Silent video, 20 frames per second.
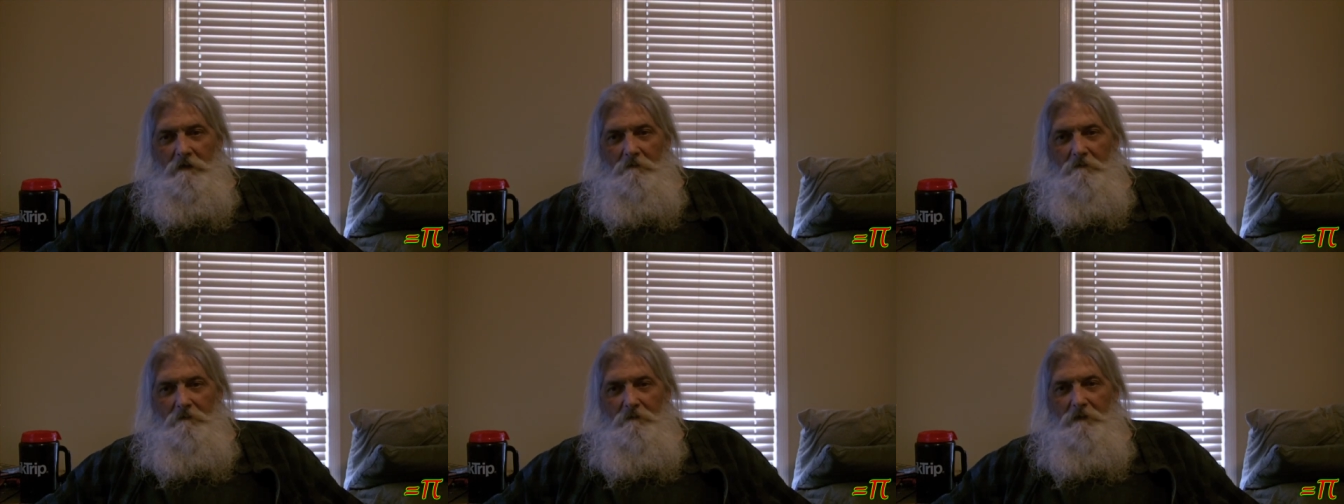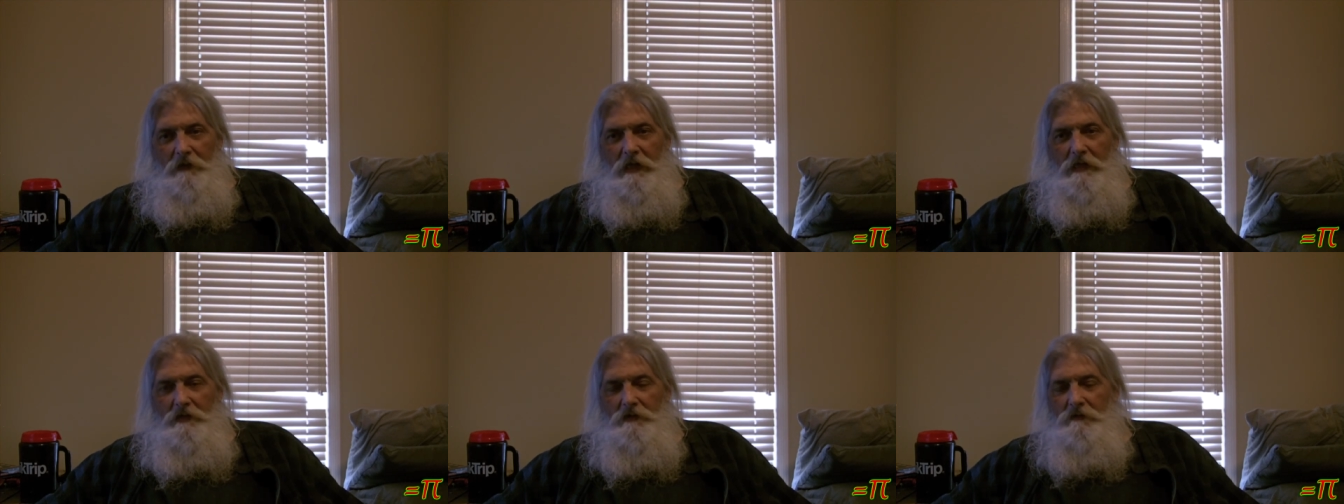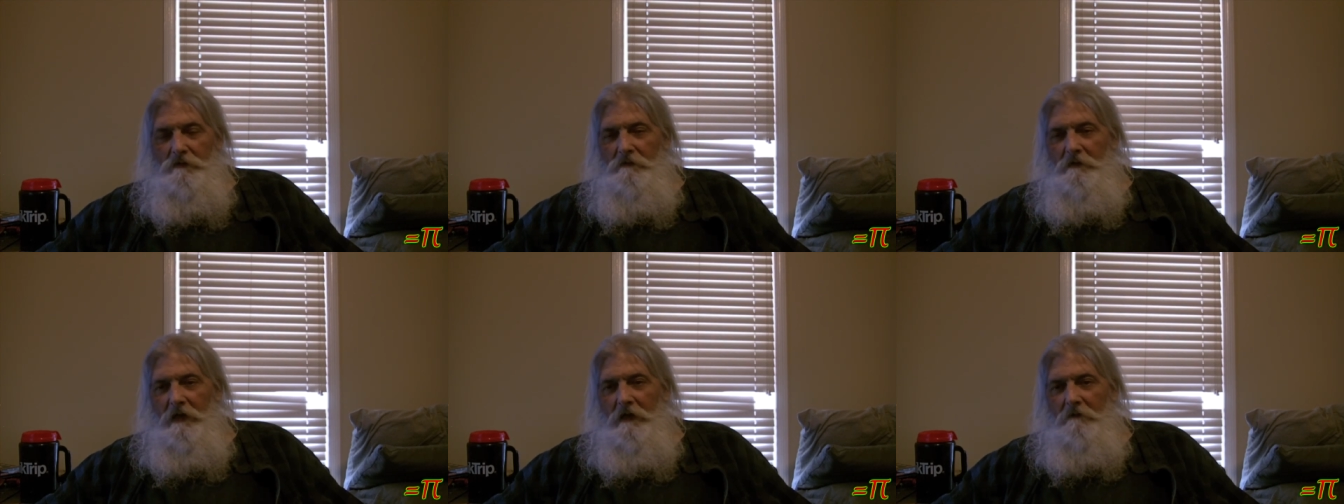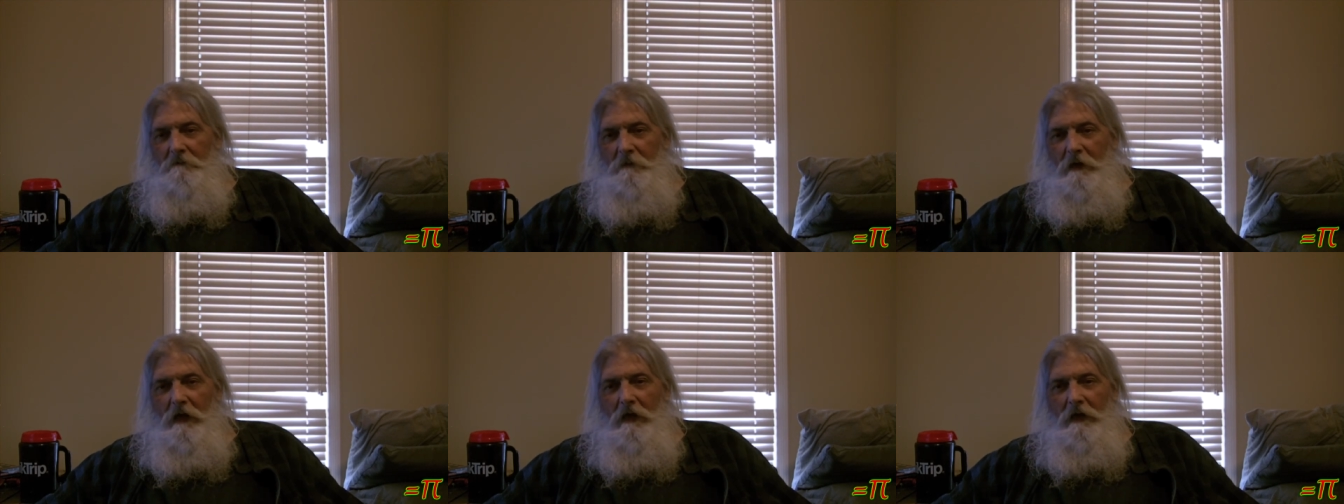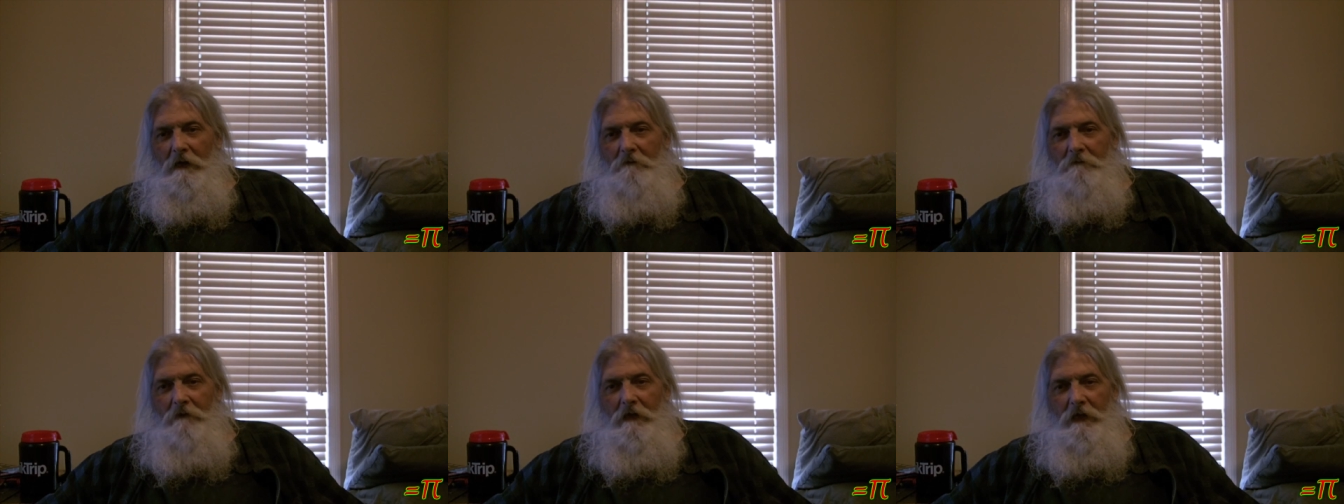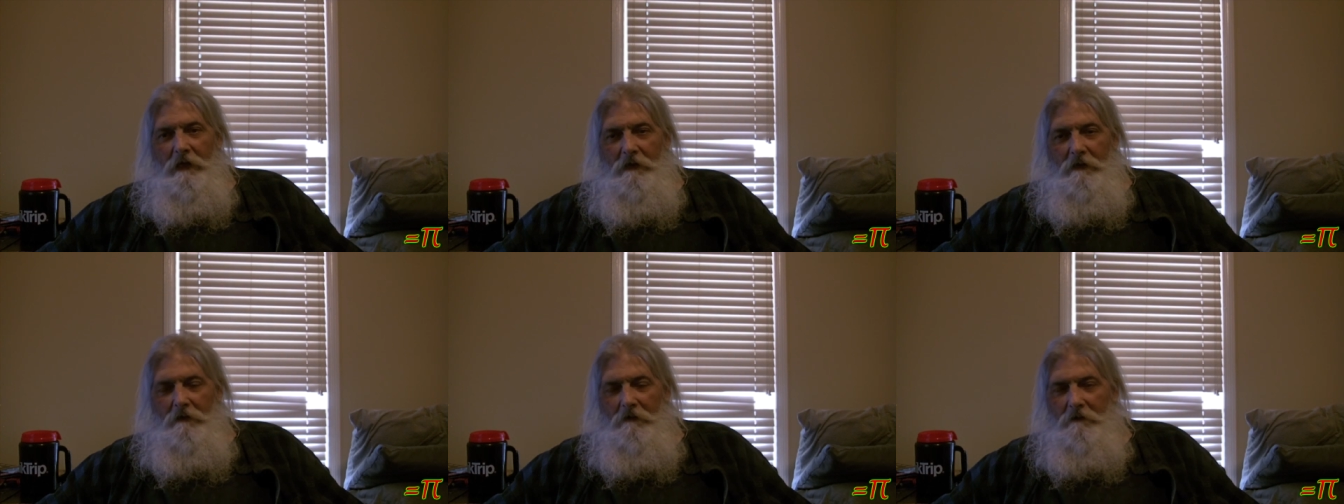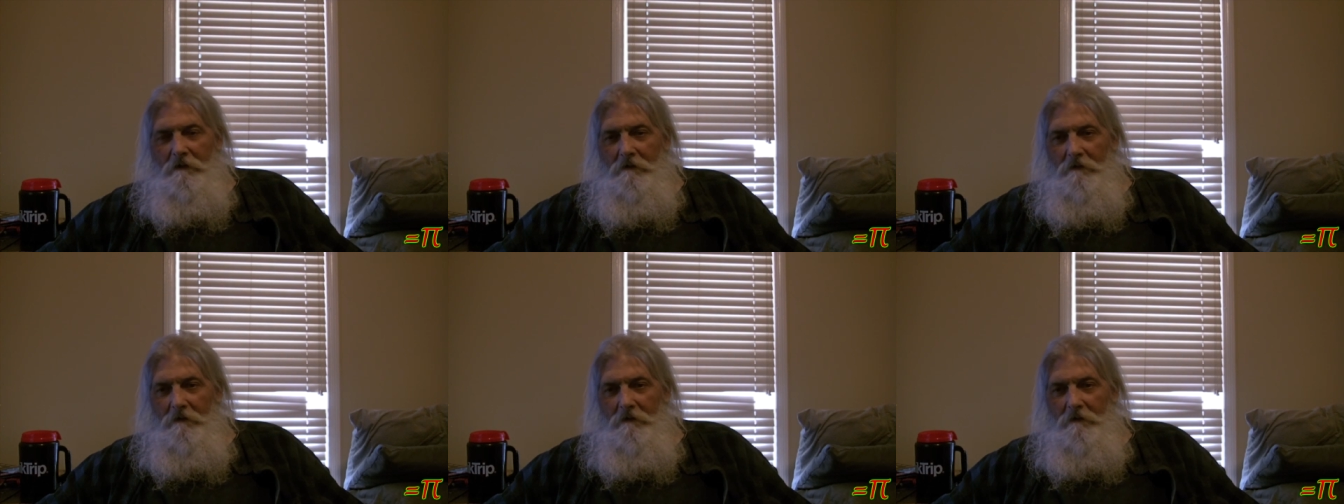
the basal metabolic rate,